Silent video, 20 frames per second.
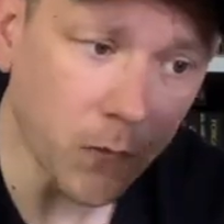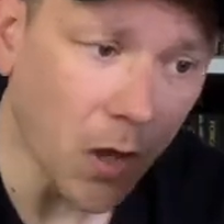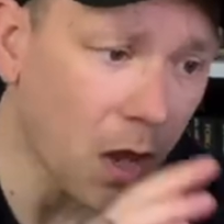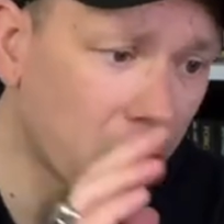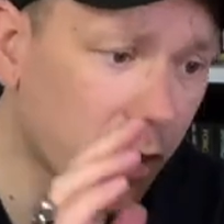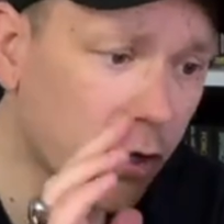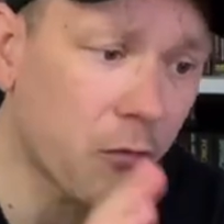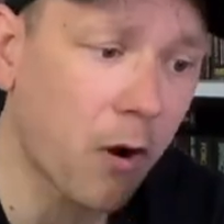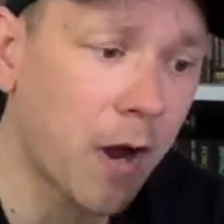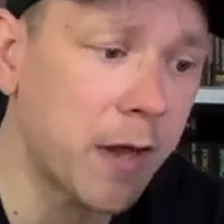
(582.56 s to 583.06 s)
A
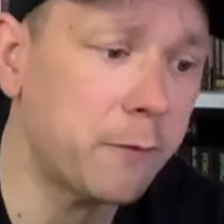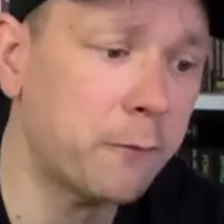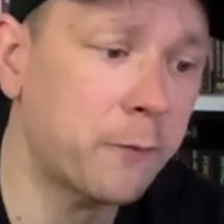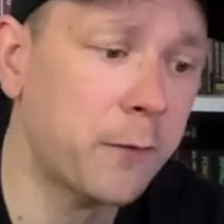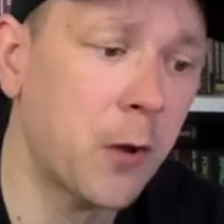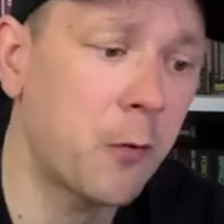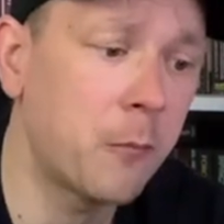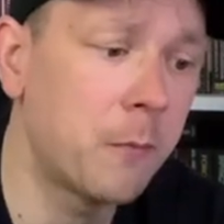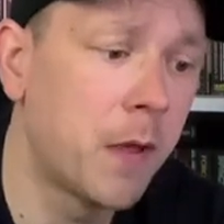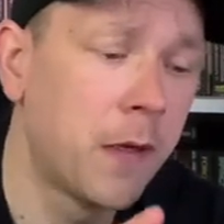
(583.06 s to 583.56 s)
great
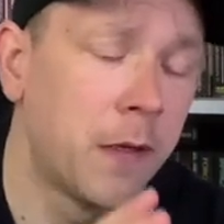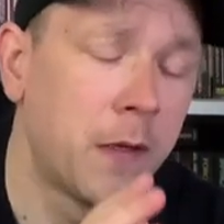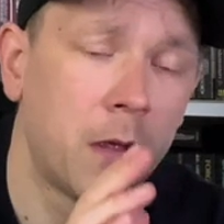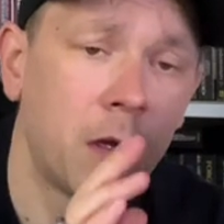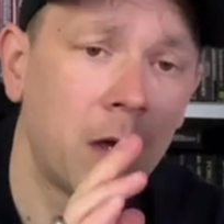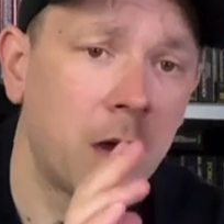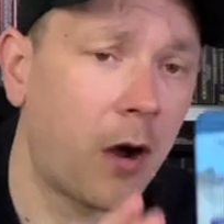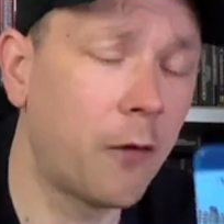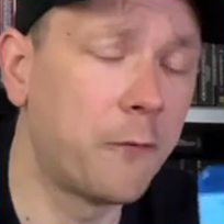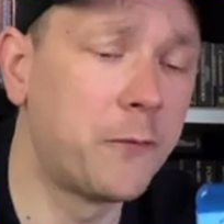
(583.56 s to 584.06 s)
film.
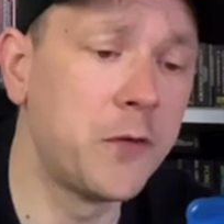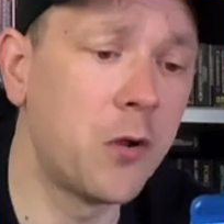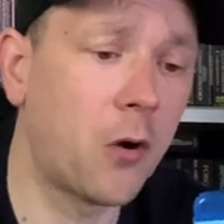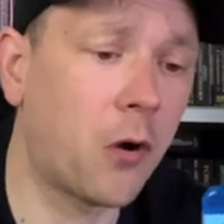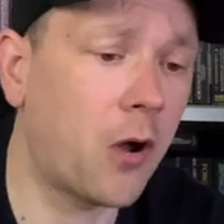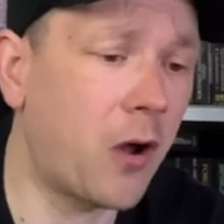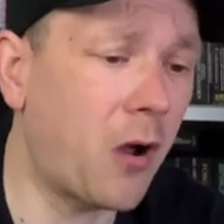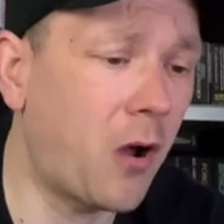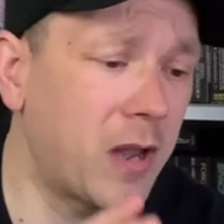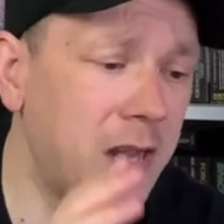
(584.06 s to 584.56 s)
I've
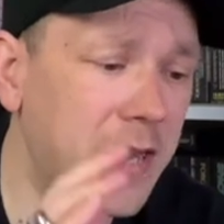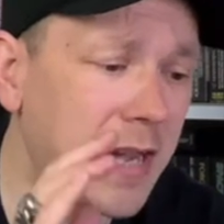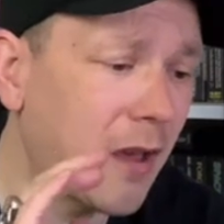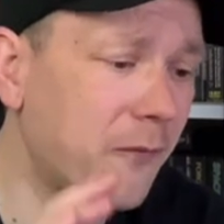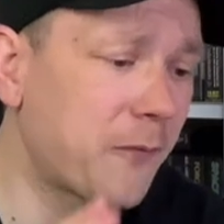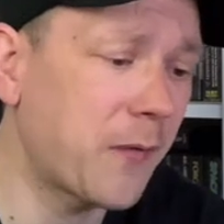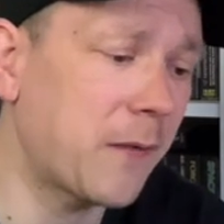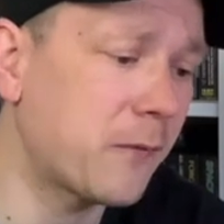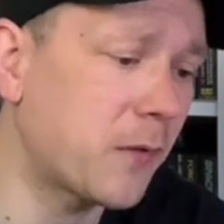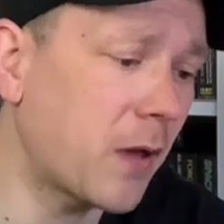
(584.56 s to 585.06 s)
not. I
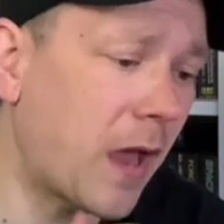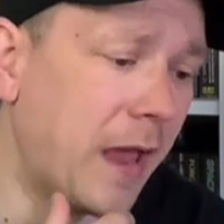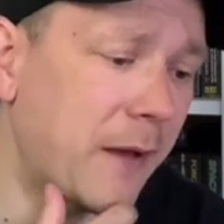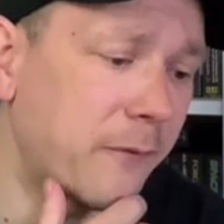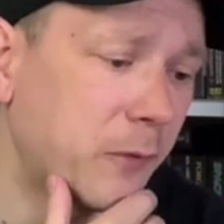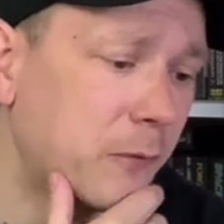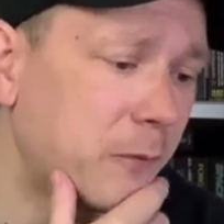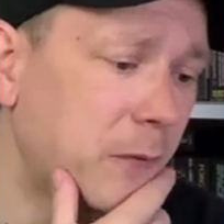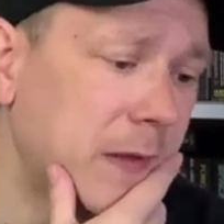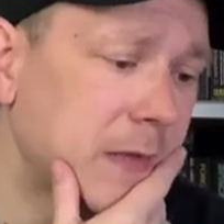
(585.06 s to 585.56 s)
love every,
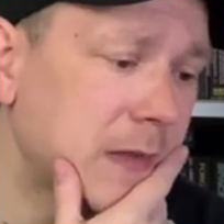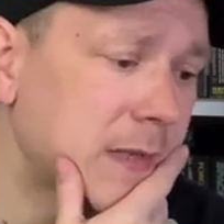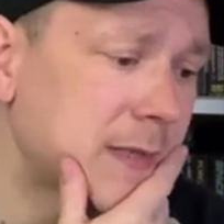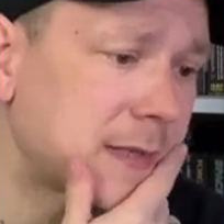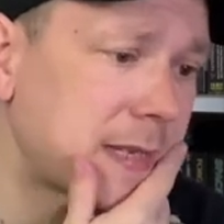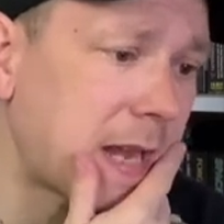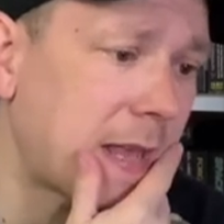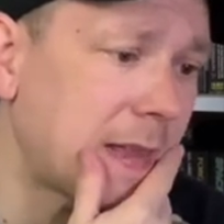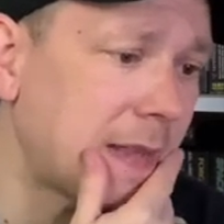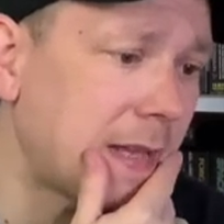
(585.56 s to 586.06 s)
everything that's
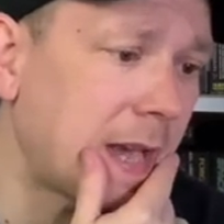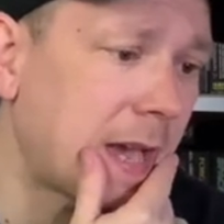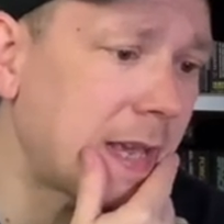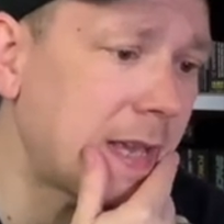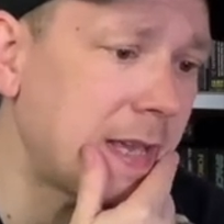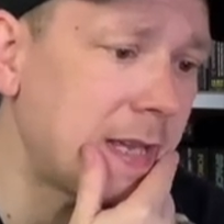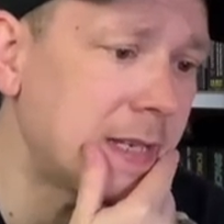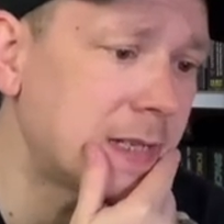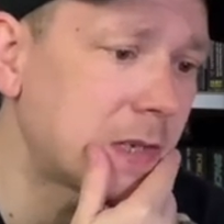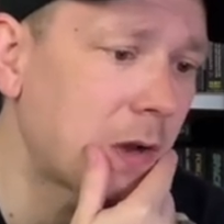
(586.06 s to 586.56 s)
set in the
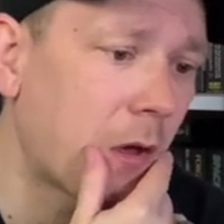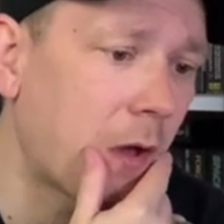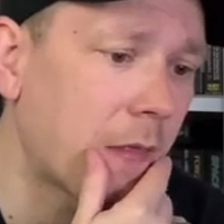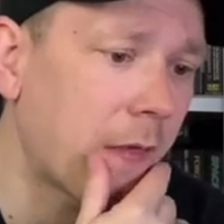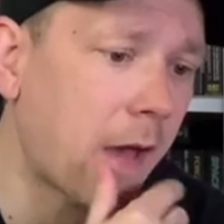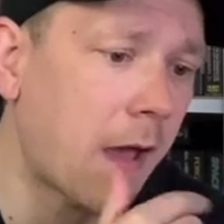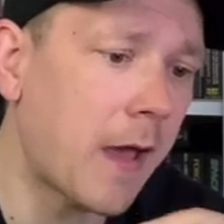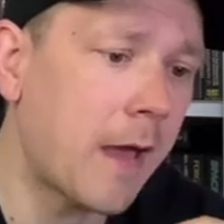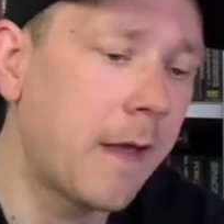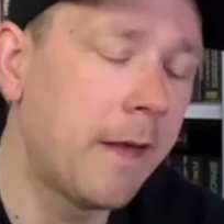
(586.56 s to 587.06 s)
80s like
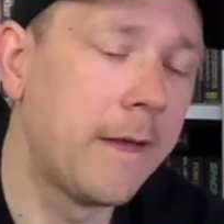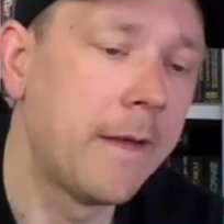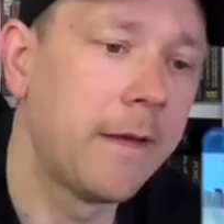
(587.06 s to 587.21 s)
that,